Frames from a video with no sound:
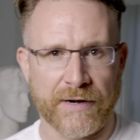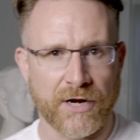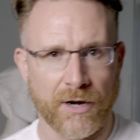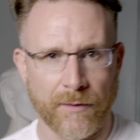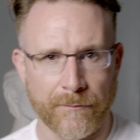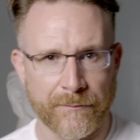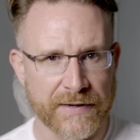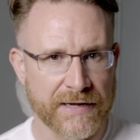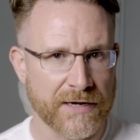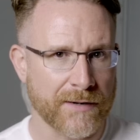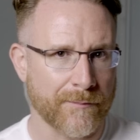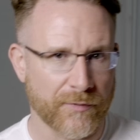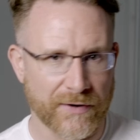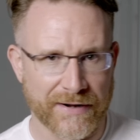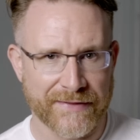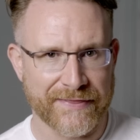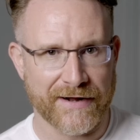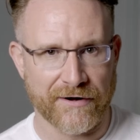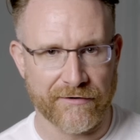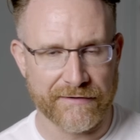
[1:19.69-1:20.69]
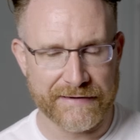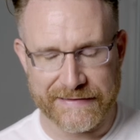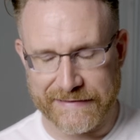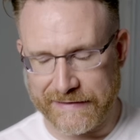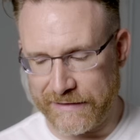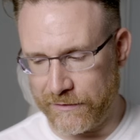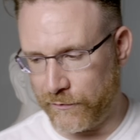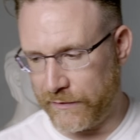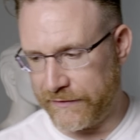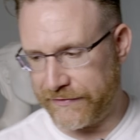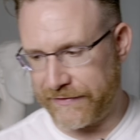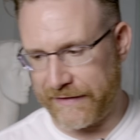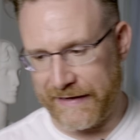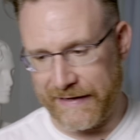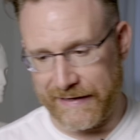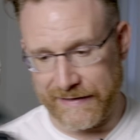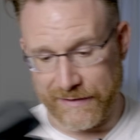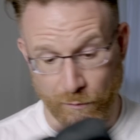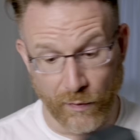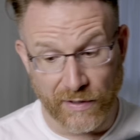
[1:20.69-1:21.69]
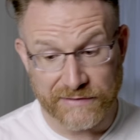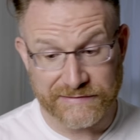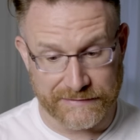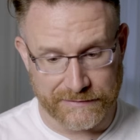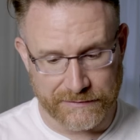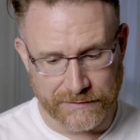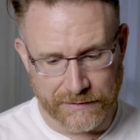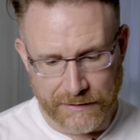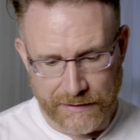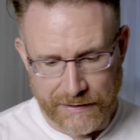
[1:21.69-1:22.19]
company and a brand that I already deal with, and it wasn't.